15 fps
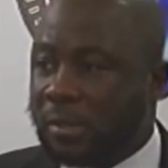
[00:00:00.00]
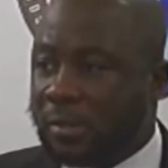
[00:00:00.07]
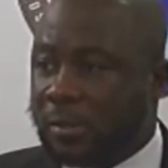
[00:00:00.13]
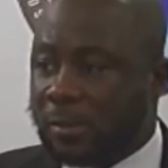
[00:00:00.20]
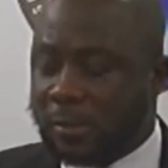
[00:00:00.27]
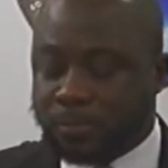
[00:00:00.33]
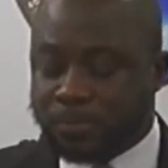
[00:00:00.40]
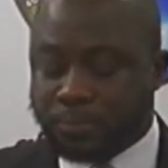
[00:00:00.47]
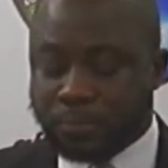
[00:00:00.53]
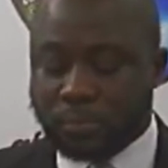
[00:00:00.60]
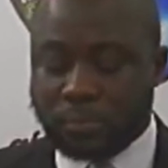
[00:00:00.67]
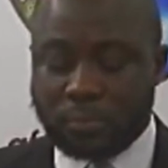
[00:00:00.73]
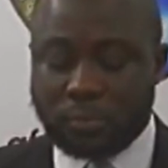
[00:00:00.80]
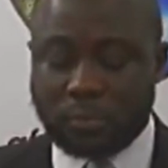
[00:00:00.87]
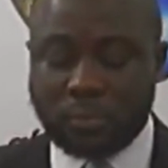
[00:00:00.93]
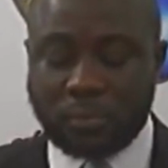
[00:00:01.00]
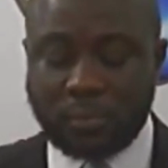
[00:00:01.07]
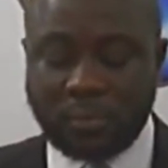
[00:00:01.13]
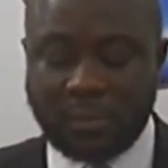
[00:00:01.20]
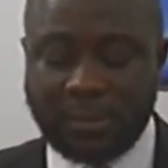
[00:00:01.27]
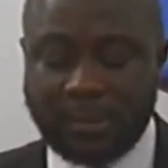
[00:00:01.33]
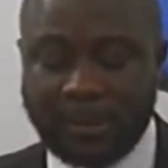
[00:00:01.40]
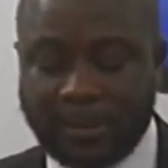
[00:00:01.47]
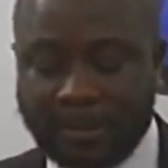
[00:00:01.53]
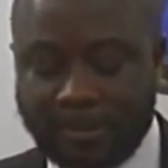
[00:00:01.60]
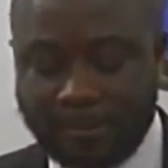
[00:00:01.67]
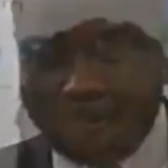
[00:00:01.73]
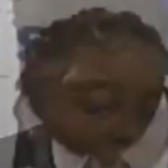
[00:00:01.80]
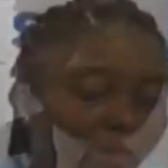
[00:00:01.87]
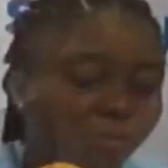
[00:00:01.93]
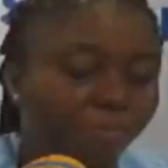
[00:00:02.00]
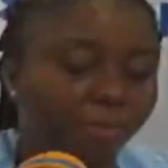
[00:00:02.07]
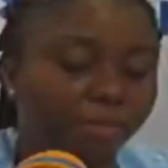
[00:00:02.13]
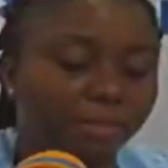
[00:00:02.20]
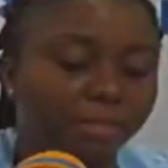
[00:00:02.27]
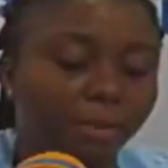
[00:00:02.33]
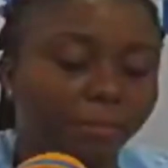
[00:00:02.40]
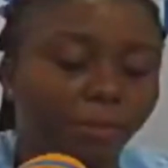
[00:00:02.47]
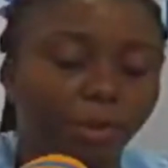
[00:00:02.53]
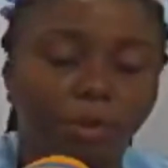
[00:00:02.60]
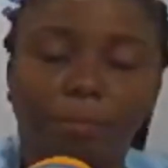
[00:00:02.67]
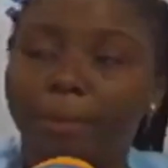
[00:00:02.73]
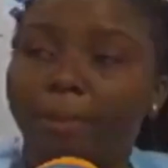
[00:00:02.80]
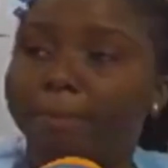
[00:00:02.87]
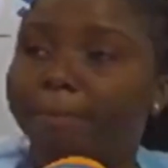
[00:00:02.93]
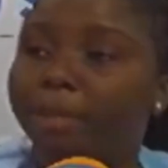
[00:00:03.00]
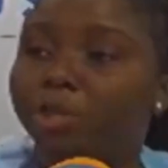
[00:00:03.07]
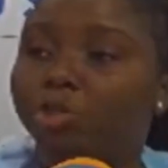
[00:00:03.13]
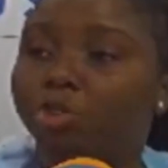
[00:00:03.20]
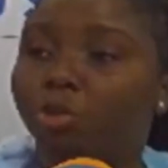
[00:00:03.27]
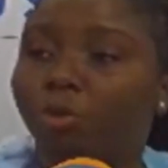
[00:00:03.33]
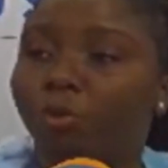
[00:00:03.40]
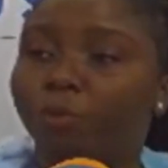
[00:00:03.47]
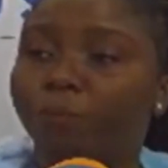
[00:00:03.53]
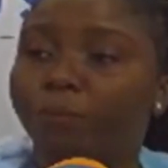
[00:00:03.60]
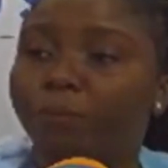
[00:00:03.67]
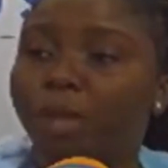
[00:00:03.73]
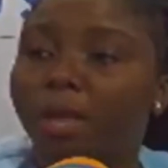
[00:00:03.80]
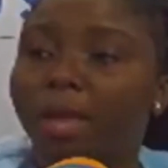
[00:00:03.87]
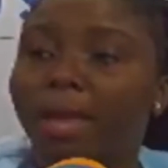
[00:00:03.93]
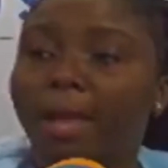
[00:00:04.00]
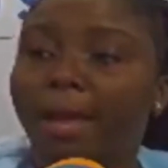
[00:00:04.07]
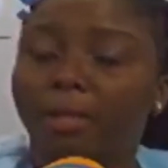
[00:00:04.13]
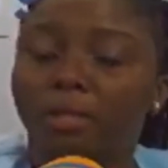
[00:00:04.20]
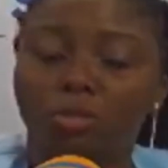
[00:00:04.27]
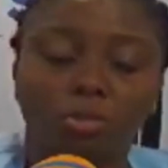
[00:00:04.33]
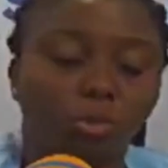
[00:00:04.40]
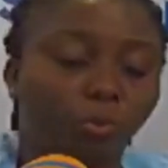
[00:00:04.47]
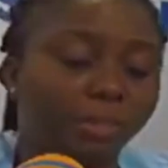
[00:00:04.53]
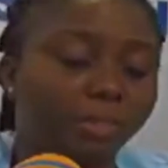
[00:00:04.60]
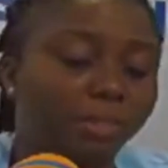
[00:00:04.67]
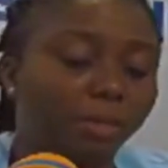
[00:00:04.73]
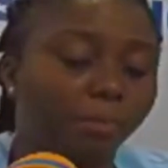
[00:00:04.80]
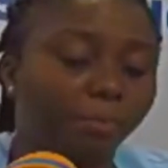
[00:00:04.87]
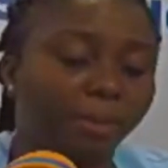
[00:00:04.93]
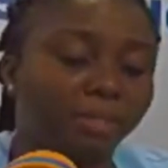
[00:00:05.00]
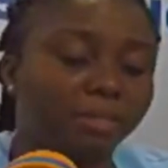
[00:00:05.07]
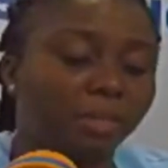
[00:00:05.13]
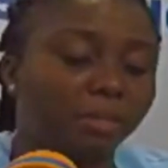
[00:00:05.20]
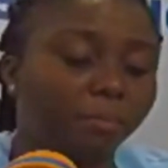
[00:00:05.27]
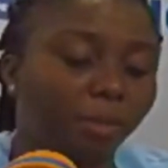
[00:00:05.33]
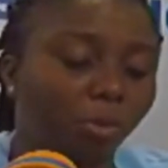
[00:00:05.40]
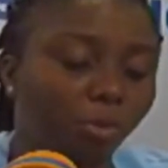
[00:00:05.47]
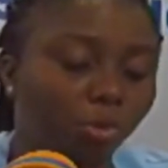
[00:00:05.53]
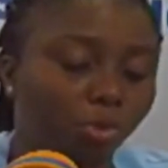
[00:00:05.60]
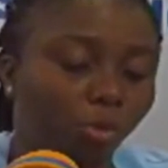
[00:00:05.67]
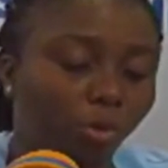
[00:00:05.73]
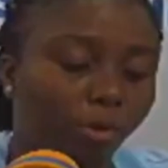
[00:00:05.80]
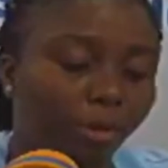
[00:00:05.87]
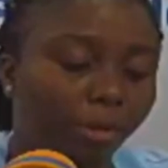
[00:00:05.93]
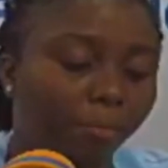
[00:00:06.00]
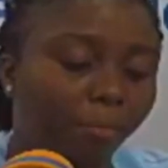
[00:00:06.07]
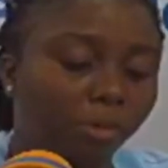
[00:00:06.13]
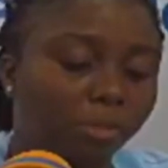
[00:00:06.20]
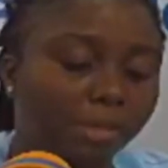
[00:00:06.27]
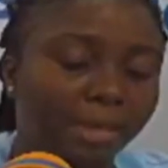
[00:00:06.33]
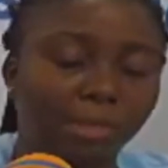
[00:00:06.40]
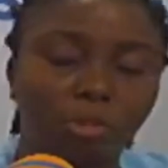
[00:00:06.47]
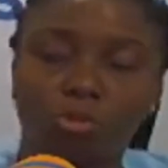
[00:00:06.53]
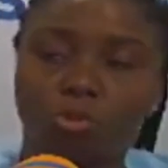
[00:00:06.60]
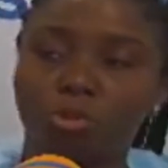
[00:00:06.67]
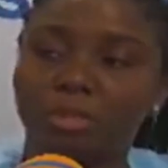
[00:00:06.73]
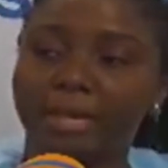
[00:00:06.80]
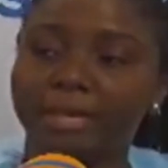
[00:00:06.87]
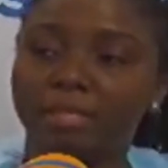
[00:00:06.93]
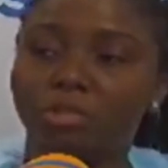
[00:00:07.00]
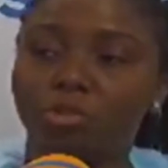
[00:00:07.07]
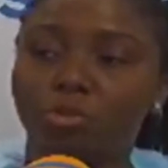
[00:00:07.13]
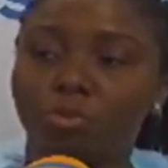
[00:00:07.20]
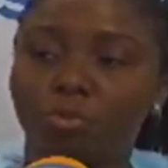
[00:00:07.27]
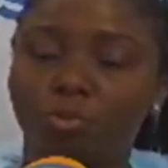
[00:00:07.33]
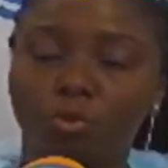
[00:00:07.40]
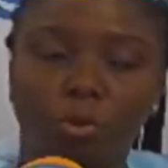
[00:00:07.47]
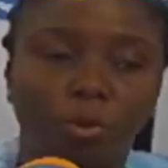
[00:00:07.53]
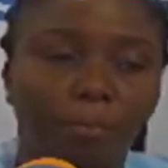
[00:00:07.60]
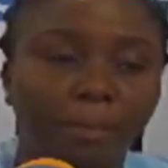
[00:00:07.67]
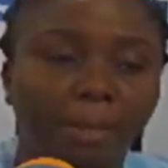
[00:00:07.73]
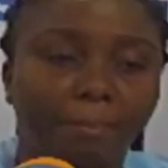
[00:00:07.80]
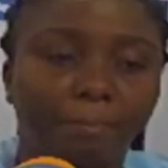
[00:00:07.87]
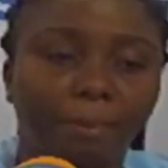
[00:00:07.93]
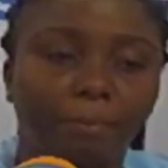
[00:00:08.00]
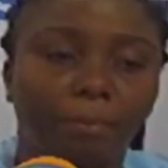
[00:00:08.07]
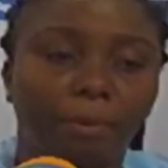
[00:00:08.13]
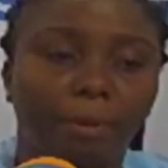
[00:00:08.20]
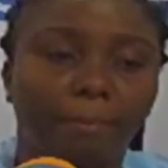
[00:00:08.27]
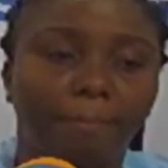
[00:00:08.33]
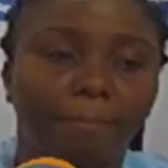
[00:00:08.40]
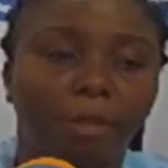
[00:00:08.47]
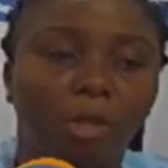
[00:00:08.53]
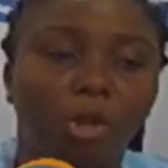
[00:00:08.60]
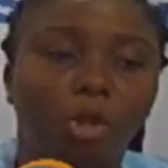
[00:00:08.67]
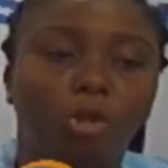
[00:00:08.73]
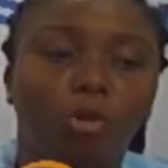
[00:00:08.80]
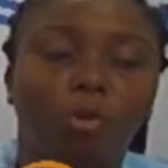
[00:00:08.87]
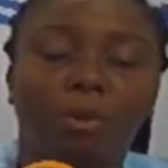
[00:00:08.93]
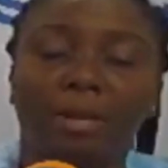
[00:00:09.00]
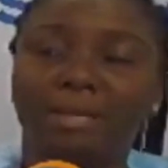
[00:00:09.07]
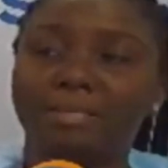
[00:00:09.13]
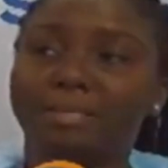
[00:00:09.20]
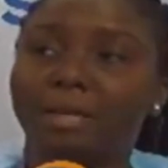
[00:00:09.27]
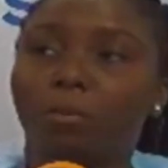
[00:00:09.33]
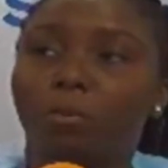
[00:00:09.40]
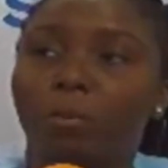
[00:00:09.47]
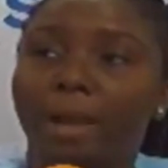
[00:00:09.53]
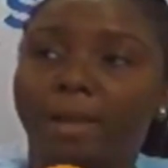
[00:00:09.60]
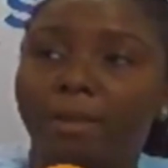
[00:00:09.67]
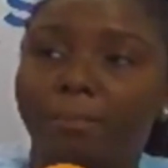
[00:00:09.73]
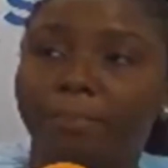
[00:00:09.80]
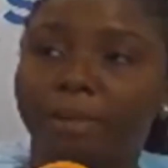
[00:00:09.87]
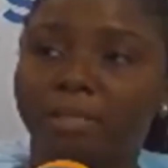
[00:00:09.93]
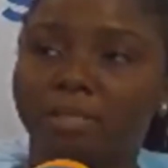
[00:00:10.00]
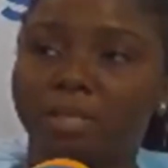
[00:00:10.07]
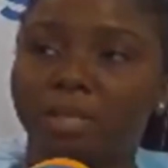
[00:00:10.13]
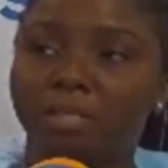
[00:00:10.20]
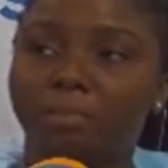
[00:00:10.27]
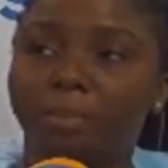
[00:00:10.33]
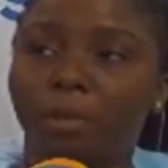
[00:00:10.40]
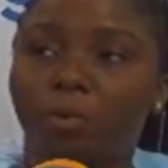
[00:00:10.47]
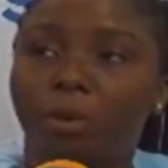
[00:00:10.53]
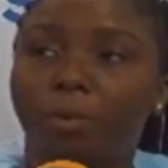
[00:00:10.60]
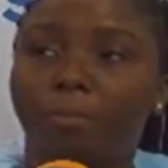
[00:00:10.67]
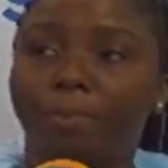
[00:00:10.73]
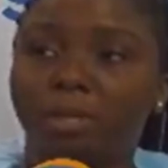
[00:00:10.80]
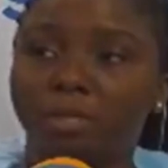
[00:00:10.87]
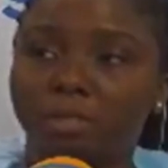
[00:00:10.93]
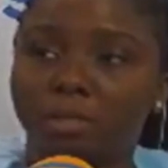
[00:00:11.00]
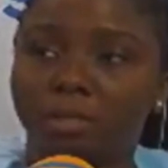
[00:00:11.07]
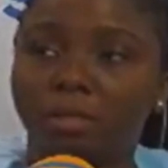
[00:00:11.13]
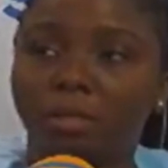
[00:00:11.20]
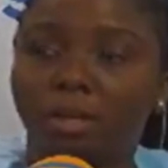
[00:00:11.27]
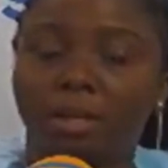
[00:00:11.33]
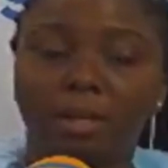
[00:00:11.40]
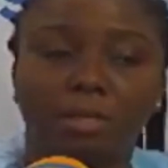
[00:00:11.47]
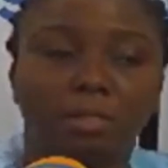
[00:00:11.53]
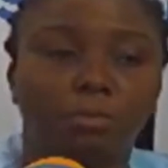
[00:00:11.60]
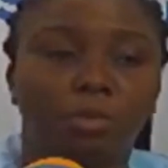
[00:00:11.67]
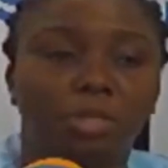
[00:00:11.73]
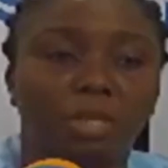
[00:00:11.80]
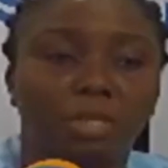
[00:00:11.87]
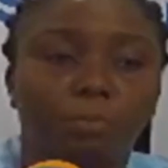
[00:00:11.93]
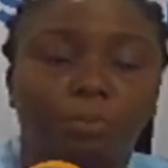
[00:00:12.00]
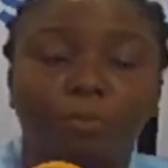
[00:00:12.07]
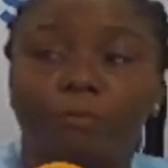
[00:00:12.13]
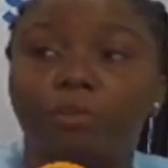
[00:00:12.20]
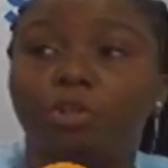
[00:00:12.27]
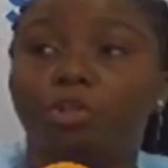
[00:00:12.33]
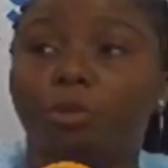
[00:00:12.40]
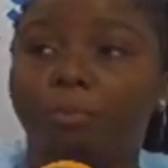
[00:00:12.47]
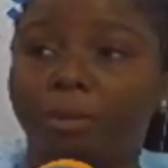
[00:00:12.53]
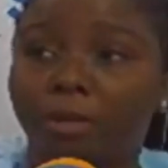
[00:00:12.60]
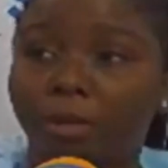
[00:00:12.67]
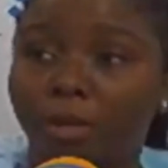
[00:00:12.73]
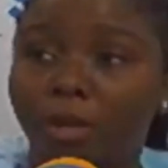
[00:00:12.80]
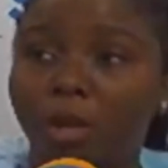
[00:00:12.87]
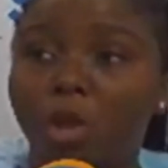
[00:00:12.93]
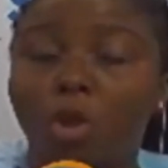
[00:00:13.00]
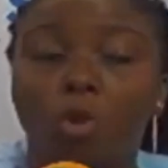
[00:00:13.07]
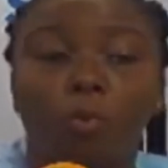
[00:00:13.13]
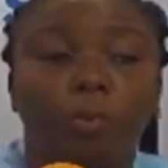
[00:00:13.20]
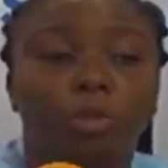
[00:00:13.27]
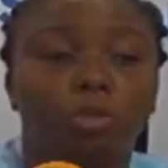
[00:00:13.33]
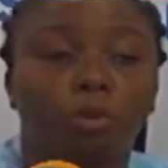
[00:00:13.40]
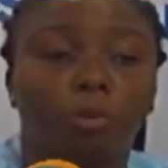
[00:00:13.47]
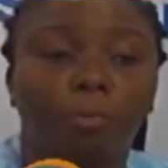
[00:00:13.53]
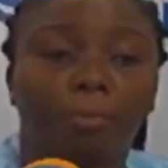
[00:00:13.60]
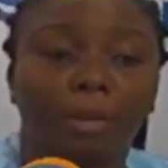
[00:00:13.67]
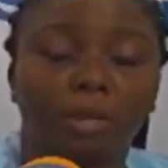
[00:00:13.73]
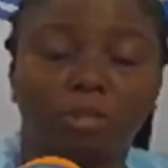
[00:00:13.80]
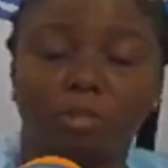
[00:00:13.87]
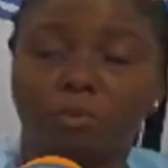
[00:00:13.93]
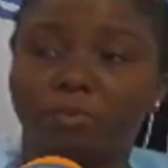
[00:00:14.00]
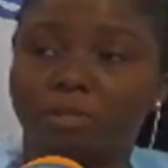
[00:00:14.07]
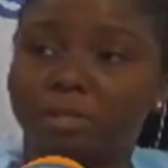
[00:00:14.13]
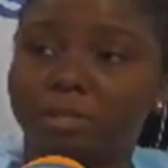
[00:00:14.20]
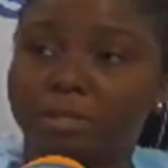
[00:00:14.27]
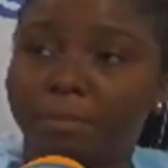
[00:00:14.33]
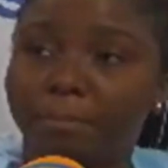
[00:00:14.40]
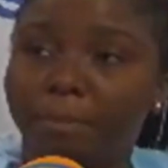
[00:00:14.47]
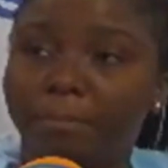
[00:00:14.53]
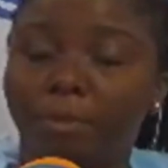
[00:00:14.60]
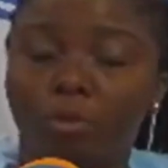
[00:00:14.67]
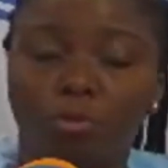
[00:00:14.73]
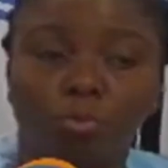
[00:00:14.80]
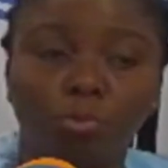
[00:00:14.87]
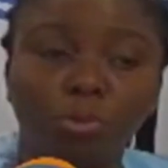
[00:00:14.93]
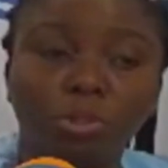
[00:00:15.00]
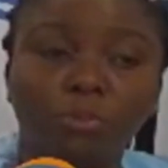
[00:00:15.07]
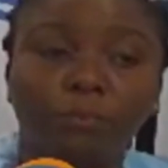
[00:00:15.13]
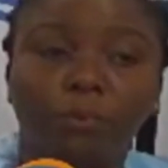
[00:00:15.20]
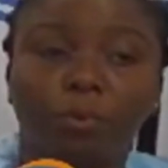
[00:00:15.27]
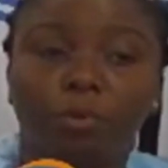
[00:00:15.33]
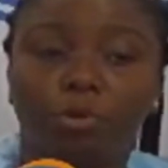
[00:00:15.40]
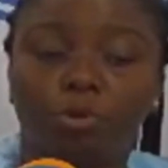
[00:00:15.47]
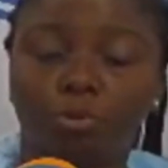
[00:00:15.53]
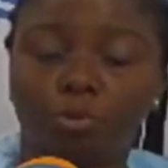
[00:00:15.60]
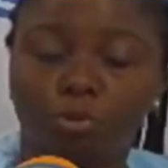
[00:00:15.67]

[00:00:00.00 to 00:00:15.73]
All right, we can look at the specifics of the different cinema you don't make mention of as to waiting the president will go talk today. But as you start, you don't make people them don't understand why the president's been going pressing, in as much as provision been the with some heads of states and been used for you